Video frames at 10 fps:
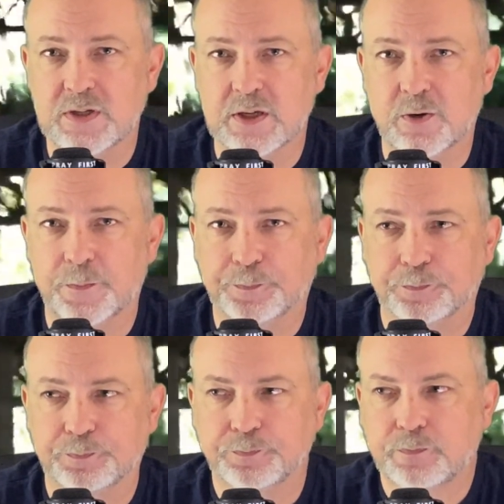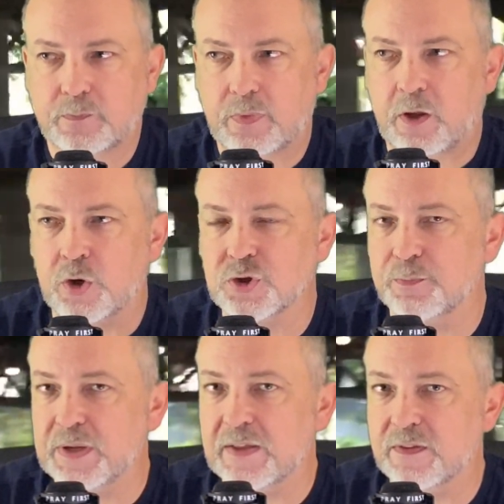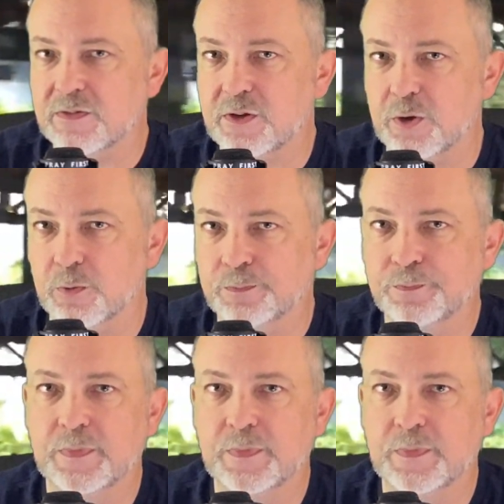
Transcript: Center should be in this queue.